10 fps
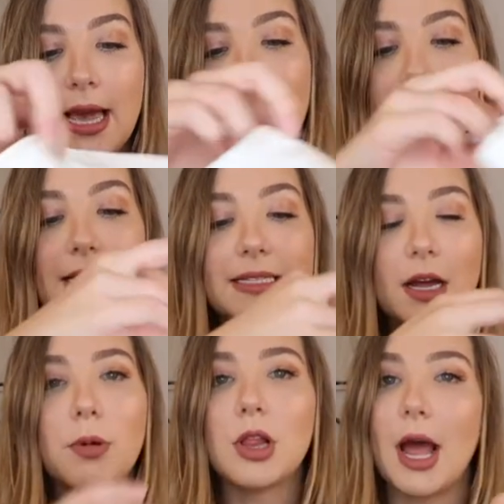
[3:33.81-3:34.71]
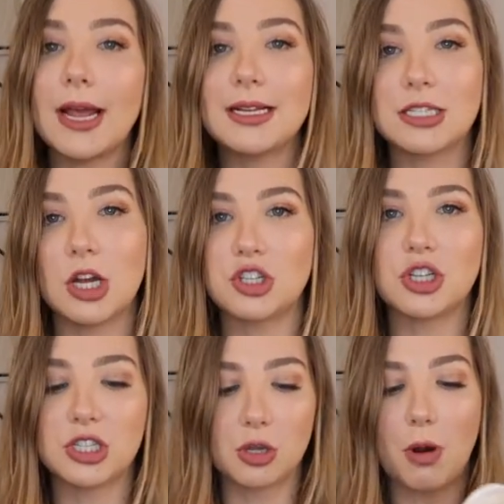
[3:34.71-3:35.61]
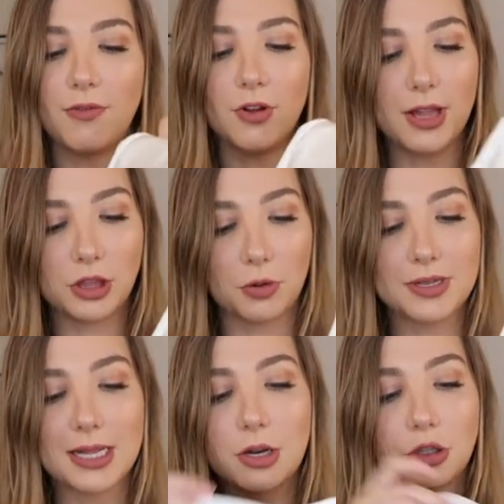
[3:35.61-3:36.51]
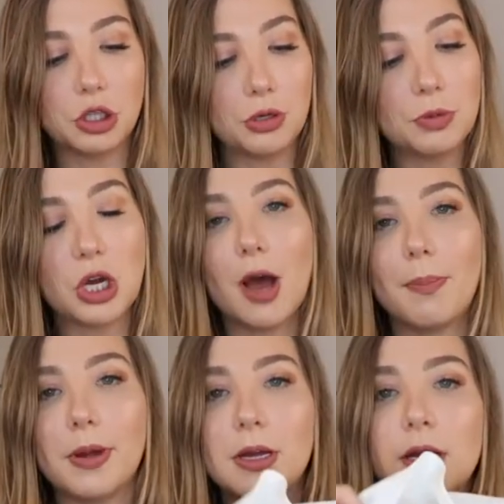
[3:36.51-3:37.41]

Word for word: And it is double lined, it's not just the ruffle, like there is a little tube top